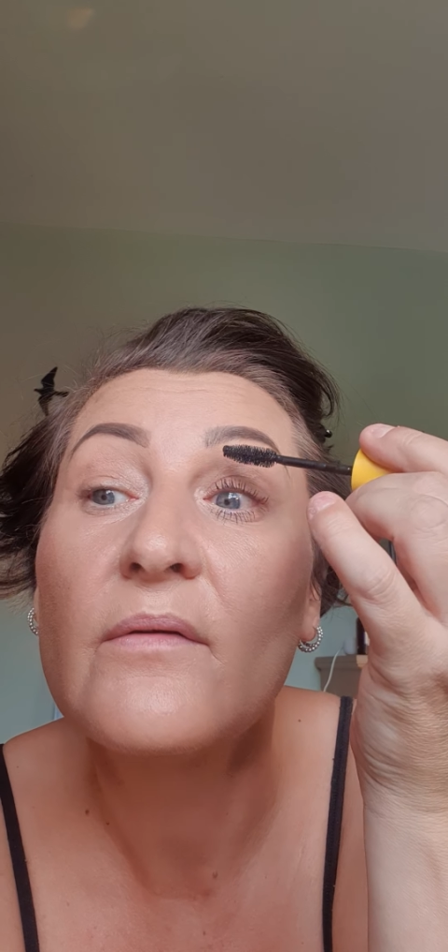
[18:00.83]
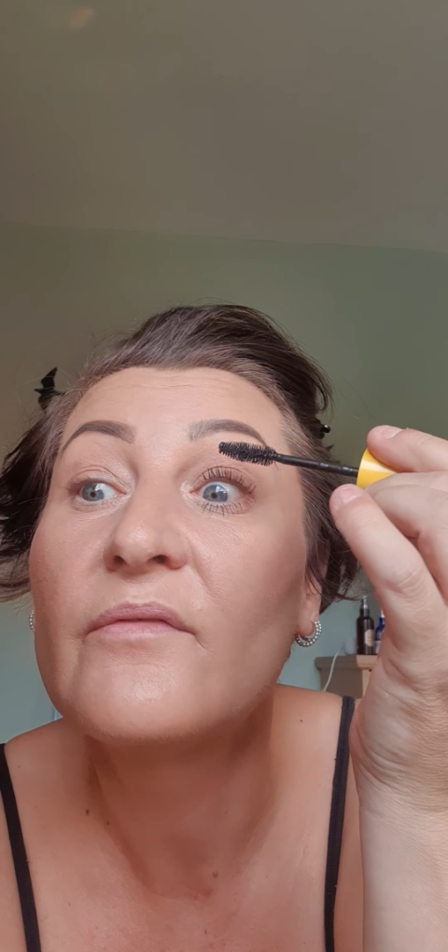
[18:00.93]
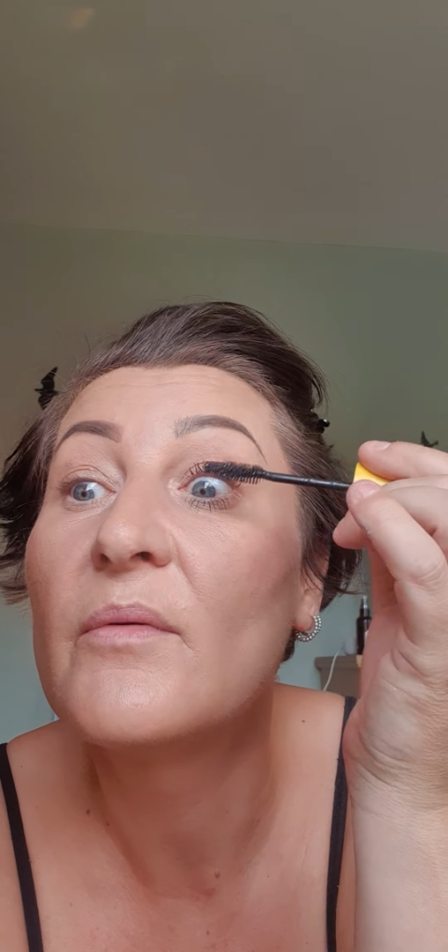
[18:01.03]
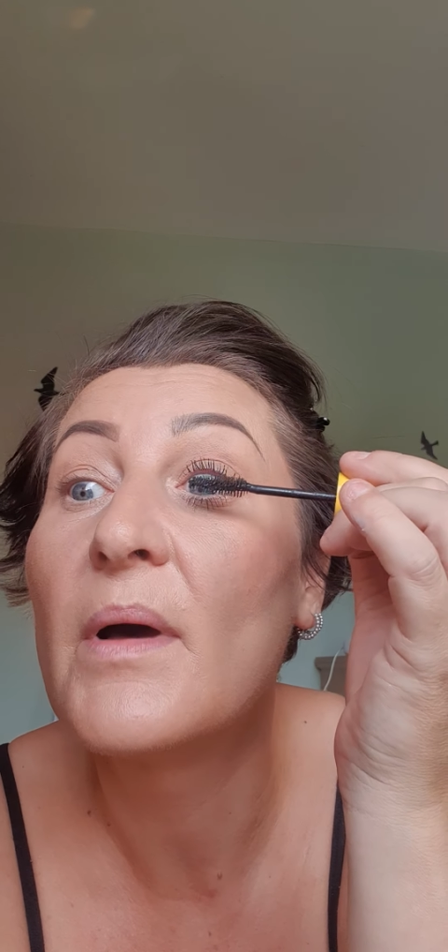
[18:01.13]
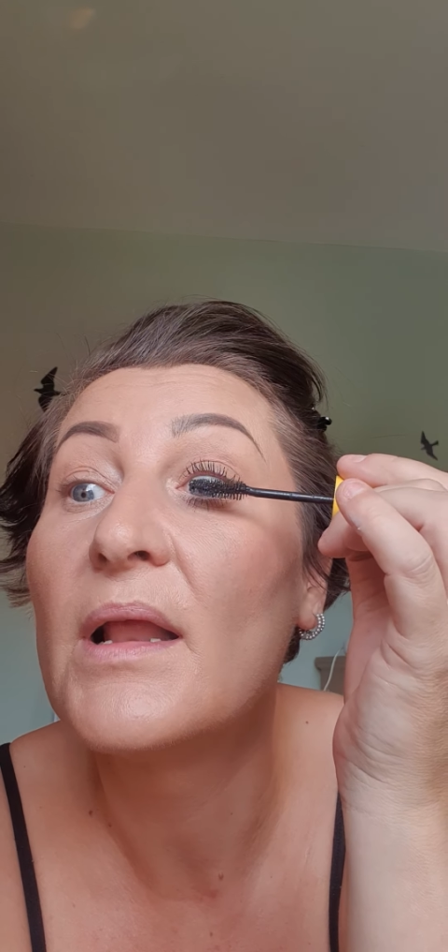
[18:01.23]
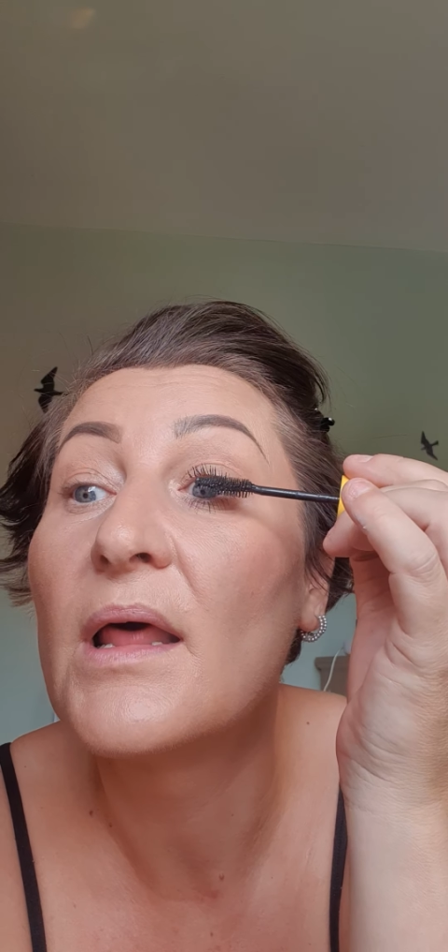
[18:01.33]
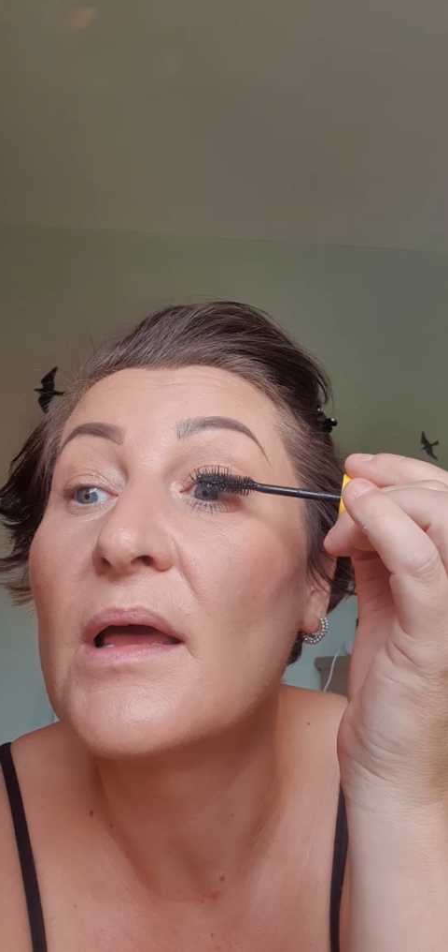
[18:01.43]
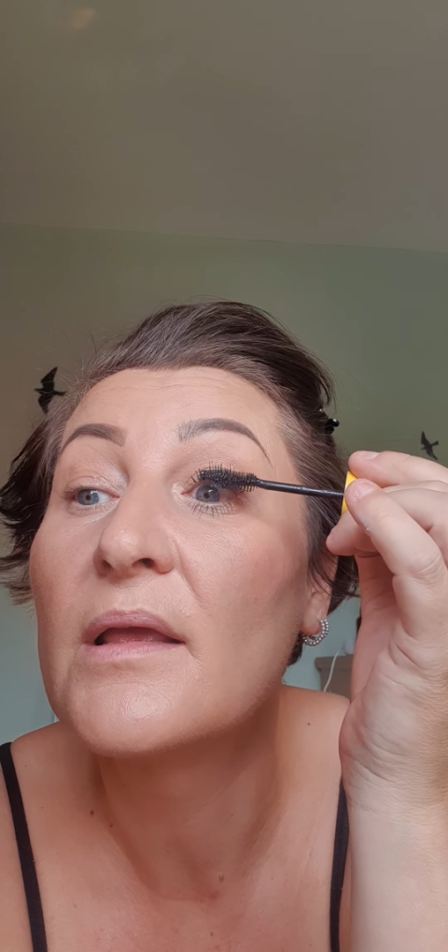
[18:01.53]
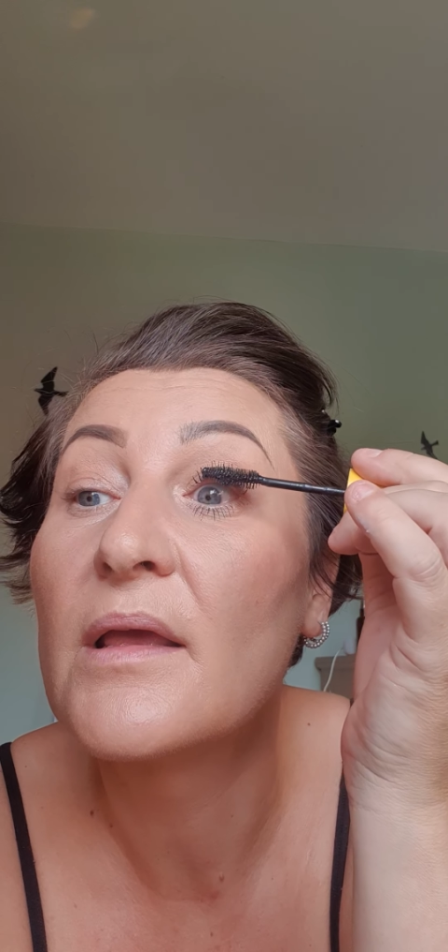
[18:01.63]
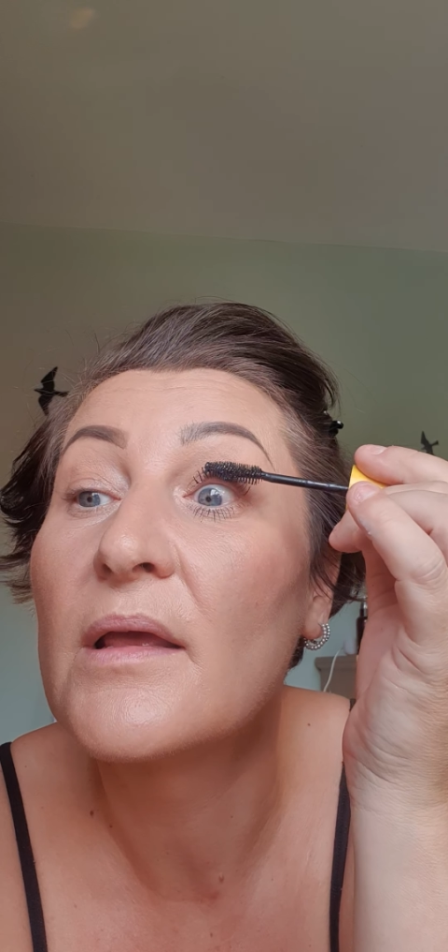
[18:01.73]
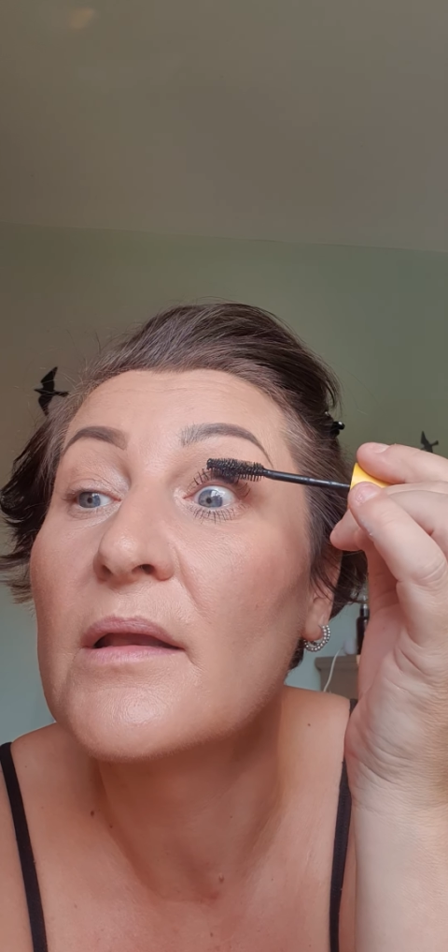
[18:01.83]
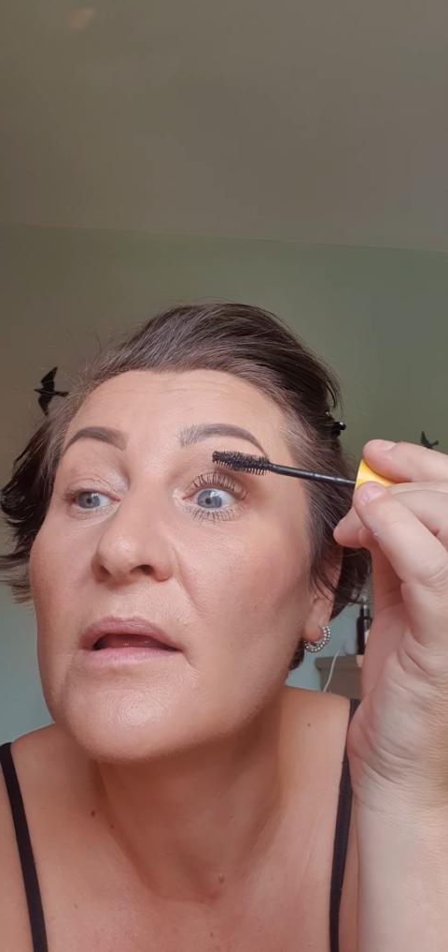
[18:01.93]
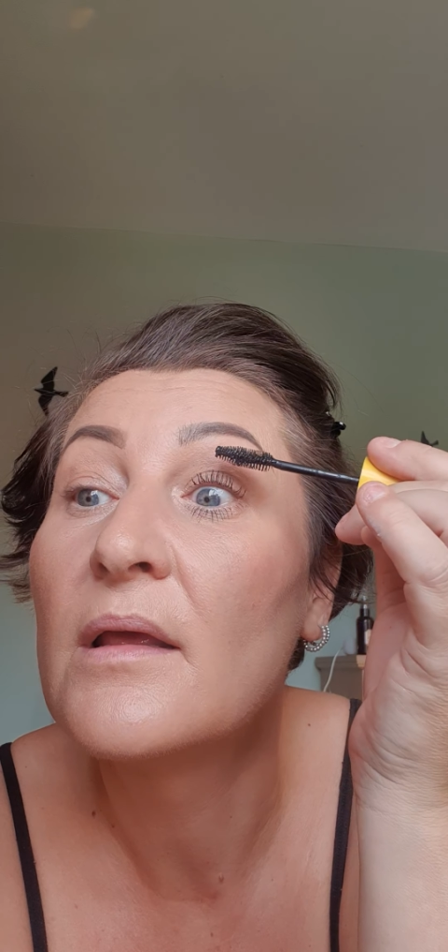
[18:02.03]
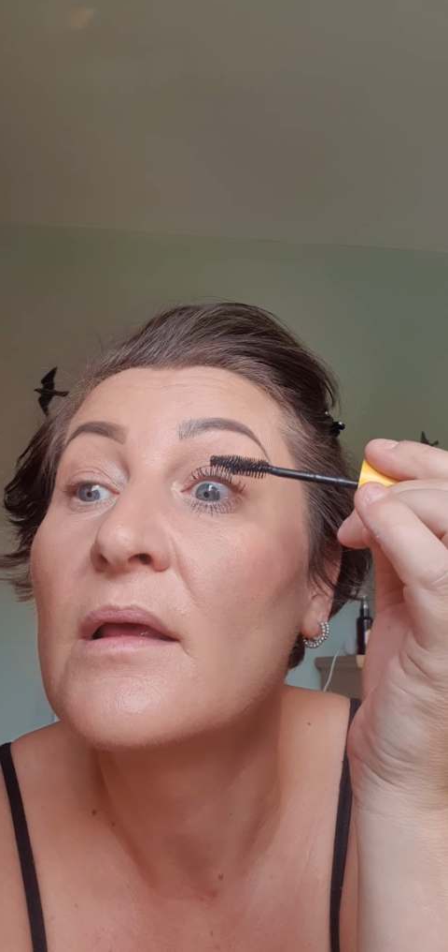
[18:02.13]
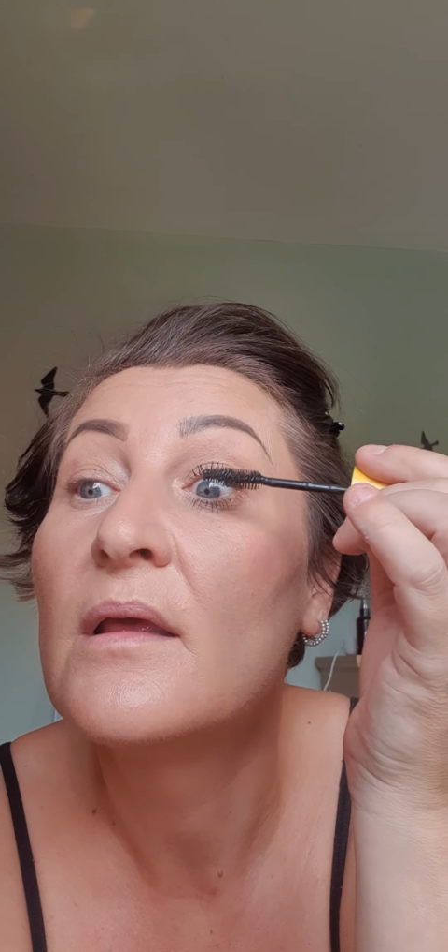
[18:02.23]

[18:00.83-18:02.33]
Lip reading: for my liking.